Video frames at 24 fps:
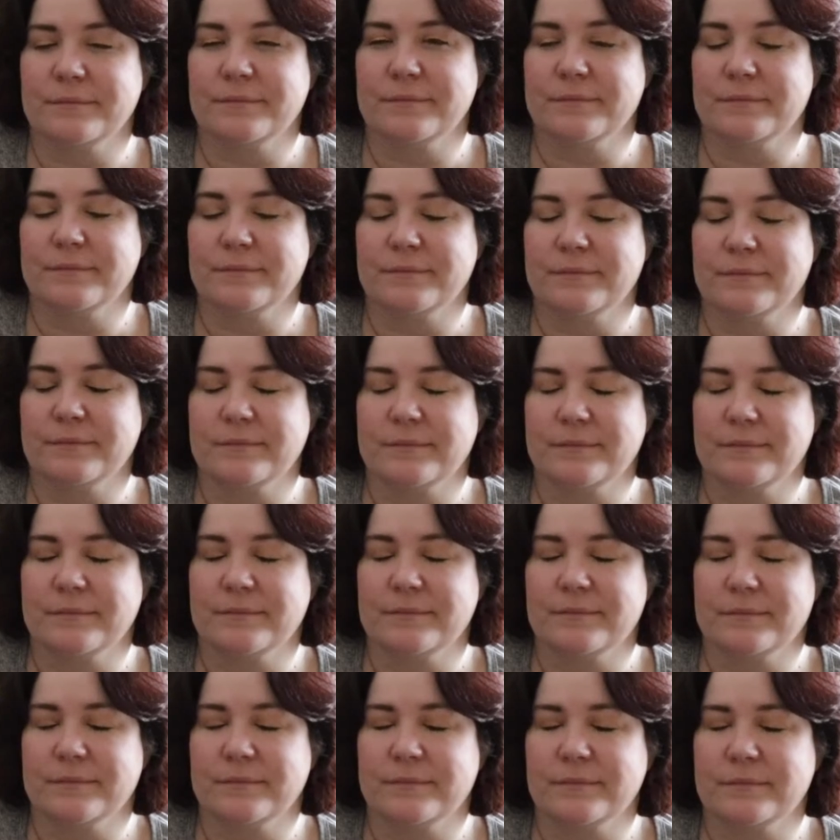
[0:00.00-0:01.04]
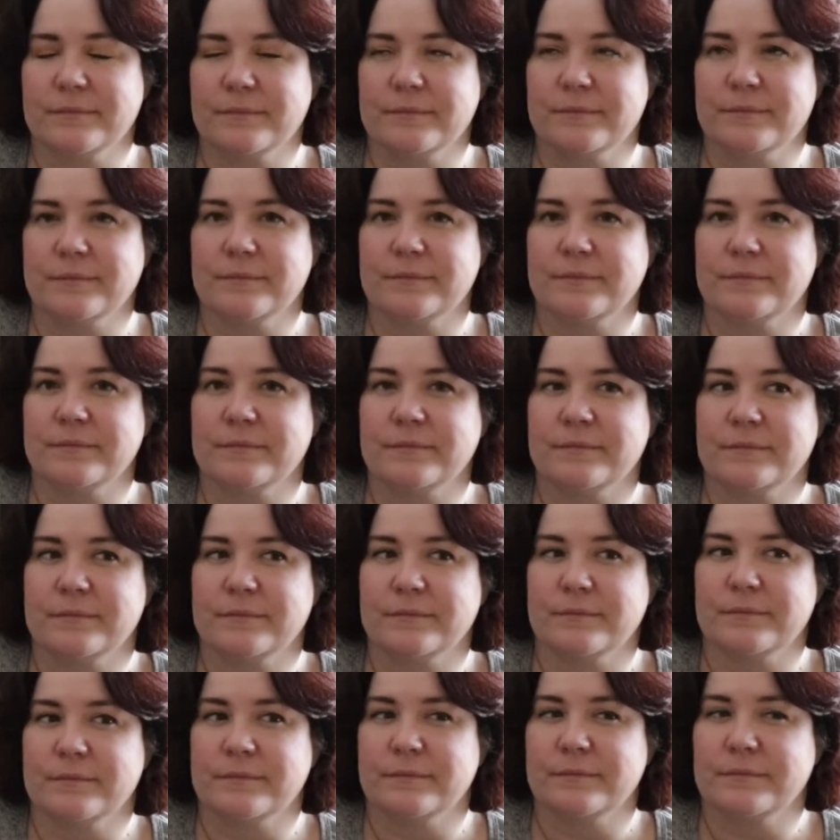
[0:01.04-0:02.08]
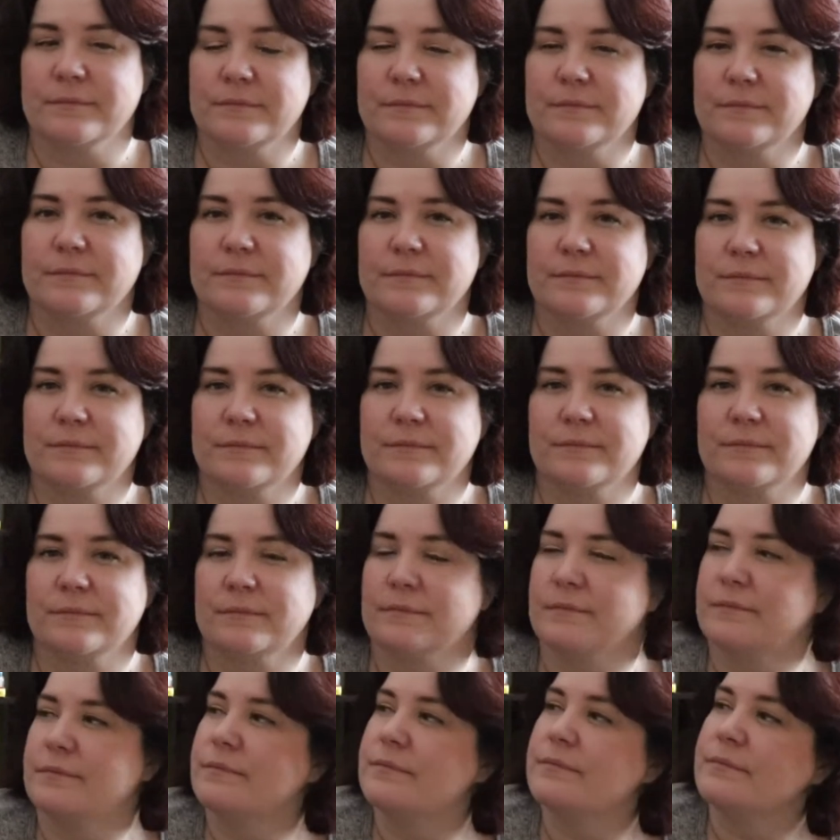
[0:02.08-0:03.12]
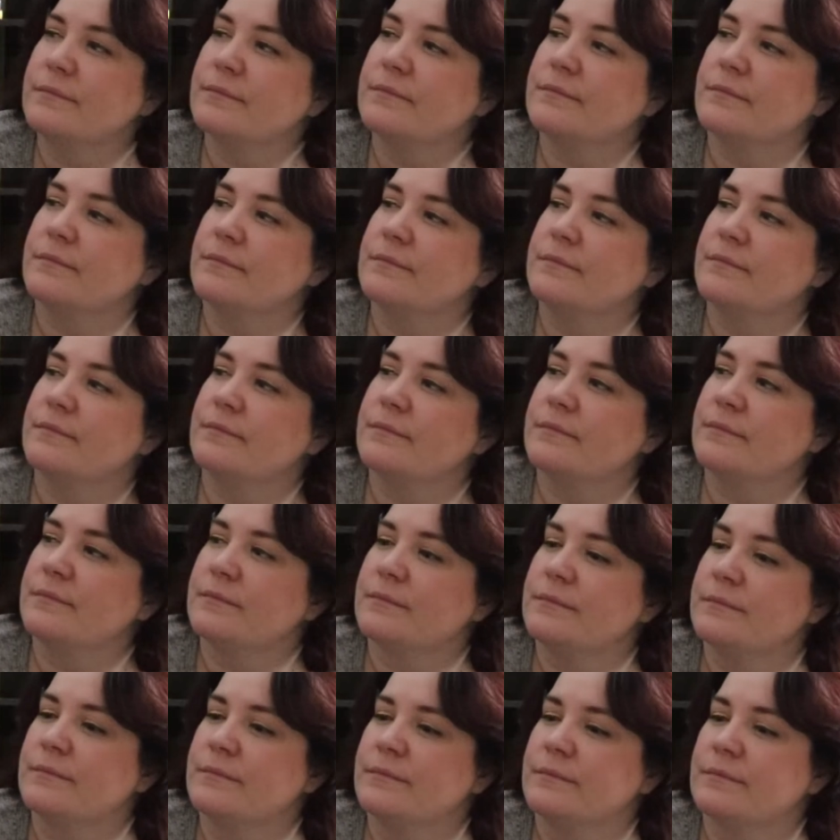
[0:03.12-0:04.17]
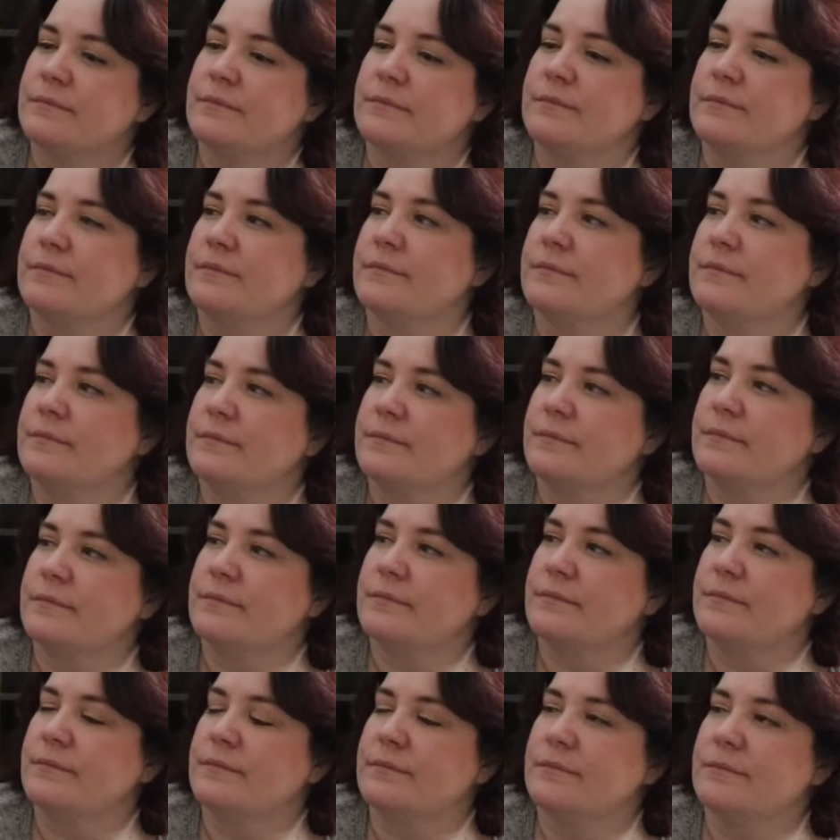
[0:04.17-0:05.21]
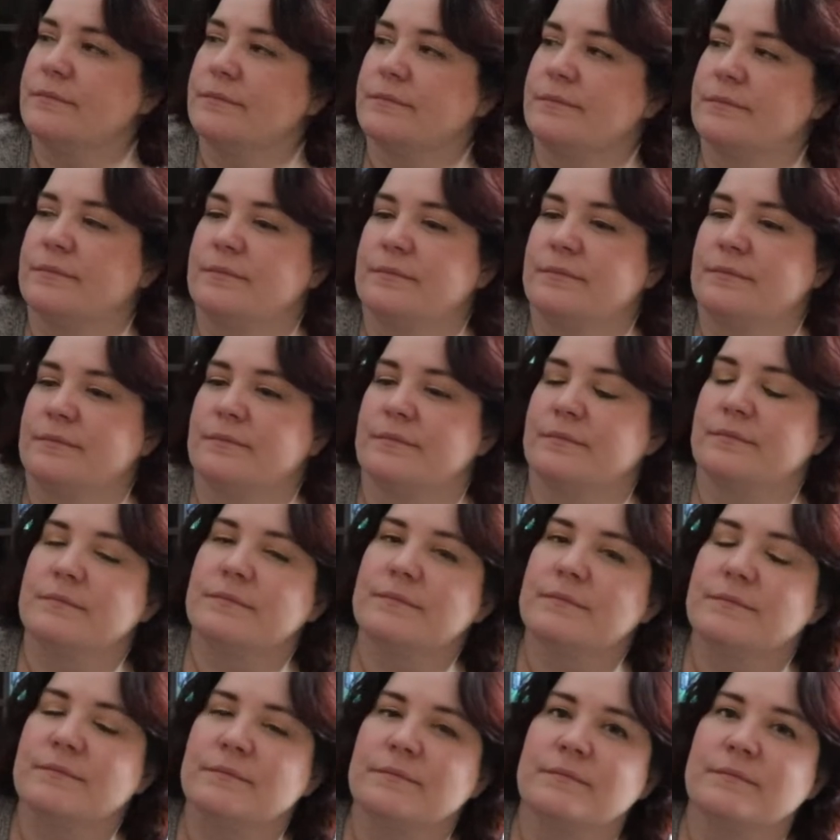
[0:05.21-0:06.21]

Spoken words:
(not speaking)